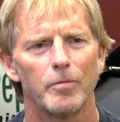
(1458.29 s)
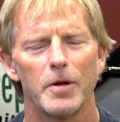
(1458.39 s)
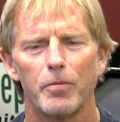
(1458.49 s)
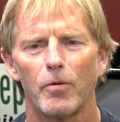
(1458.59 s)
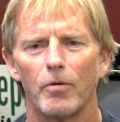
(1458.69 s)

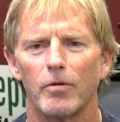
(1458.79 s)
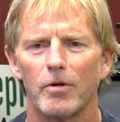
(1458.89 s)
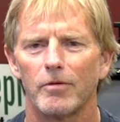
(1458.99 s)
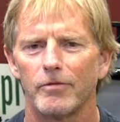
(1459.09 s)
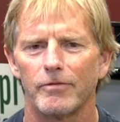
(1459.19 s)

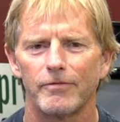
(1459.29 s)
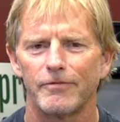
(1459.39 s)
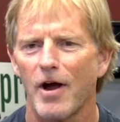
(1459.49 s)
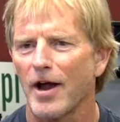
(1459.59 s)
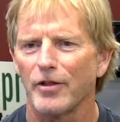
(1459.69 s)
People
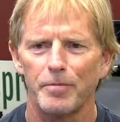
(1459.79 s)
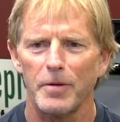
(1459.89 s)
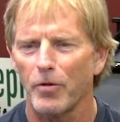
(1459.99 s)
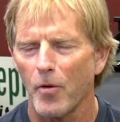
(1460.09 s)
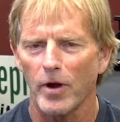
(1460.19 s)
find the
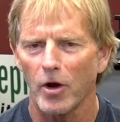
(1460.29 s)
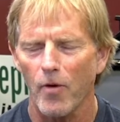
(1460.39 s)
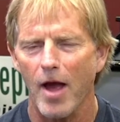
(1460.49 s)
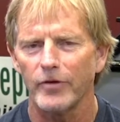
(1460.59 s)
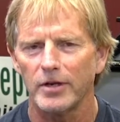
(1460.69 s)
people they want to
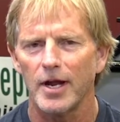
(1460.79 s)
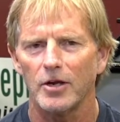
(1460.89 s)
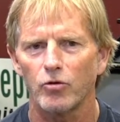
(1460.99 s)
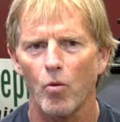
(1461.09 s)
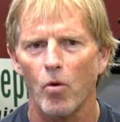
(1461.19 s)

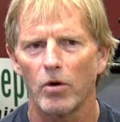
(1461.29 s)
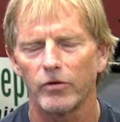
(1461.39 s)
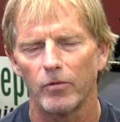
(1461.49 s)
gravitate towards,